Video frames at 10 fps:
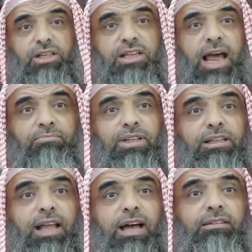Islam
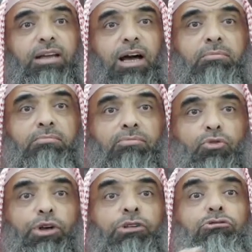did not come
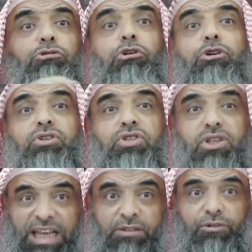to endorse
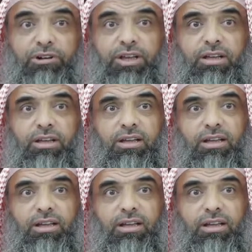slavery.